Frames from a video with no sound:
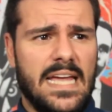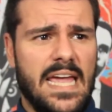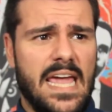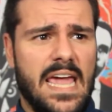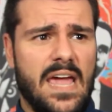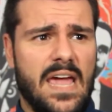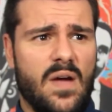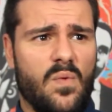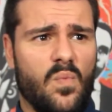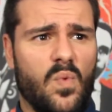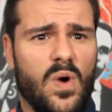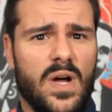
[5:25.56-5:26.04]

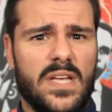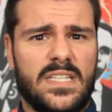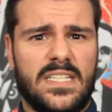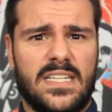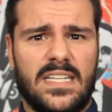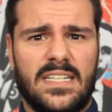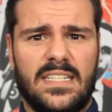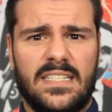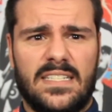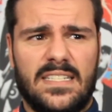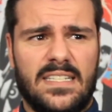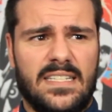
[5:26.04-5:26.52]
It
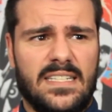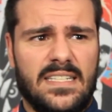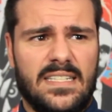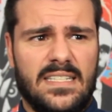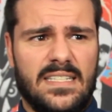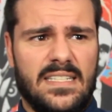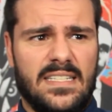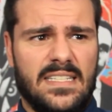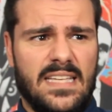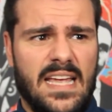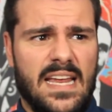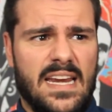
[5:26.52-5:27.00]

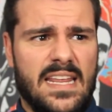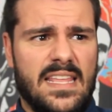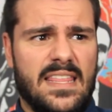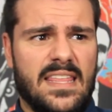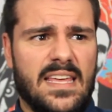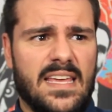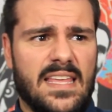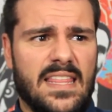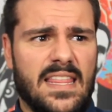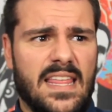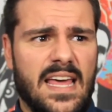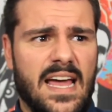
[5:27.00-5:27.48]
wasn't
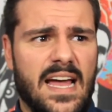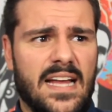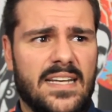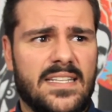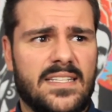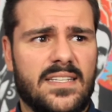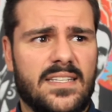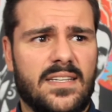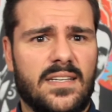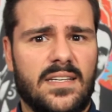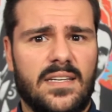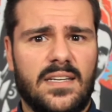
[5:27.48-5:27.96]
anything
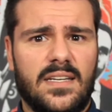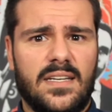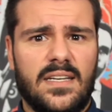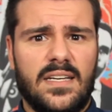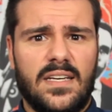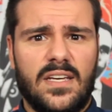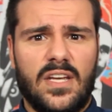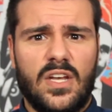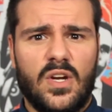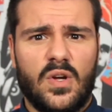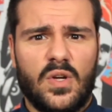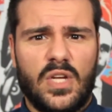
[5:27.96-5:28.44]
that,
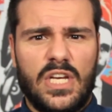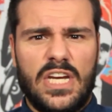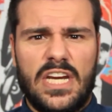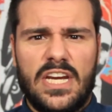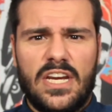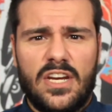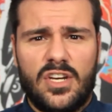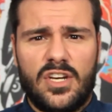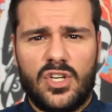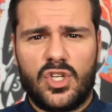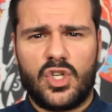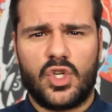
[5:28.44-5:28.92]
you
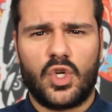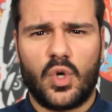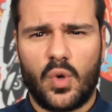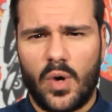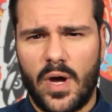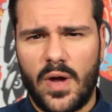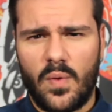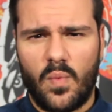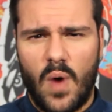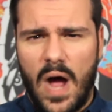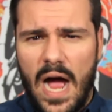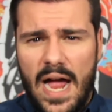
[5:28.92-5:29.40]
didn't
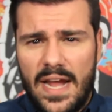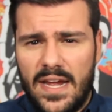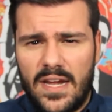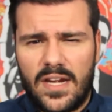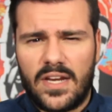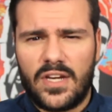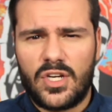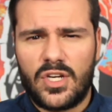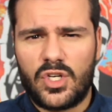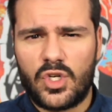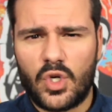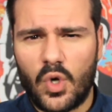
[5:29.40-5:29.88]
enjoy. I
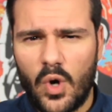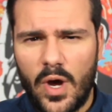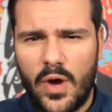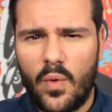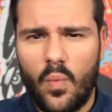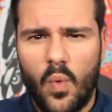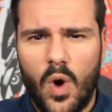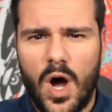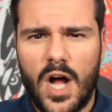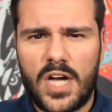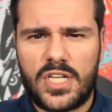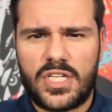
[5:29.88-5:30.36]
didn't enjoy
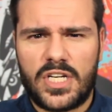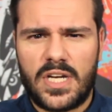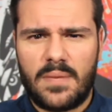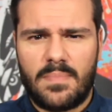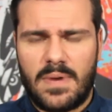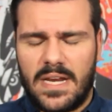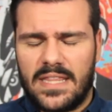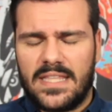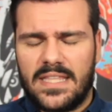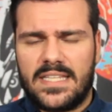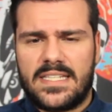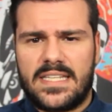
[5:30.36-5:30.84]
watching
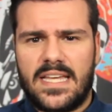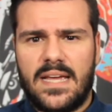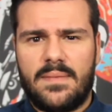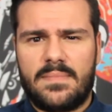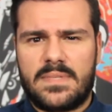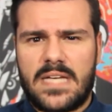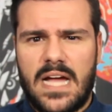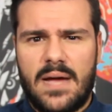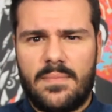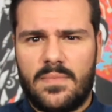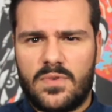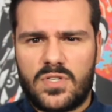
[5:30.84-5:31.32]
it, but at the
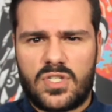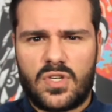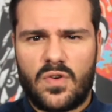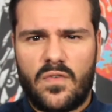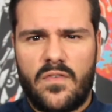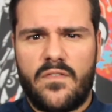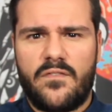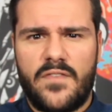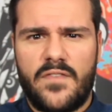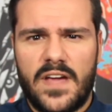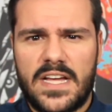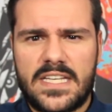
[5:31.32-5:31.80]
same time was so
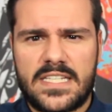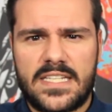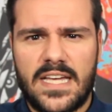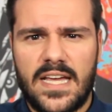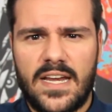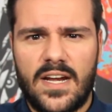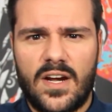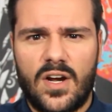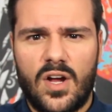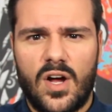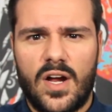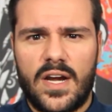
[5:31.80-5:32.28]

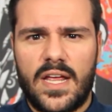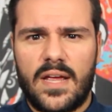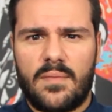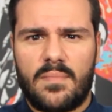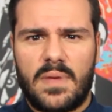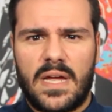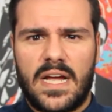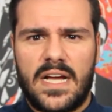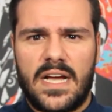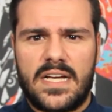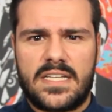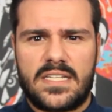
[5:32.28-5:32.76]
fixated on it
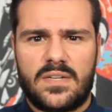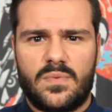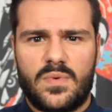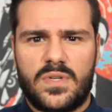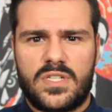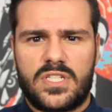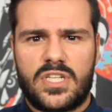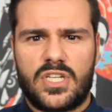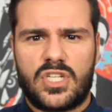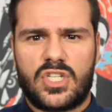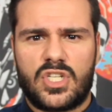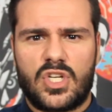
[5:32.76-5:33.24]
because it
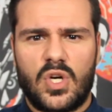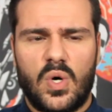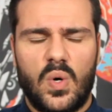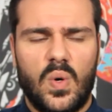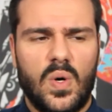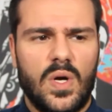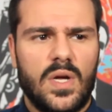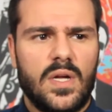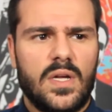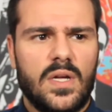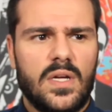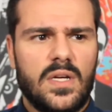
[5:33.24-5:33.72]
was just
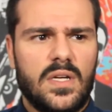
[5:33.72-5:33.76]
so,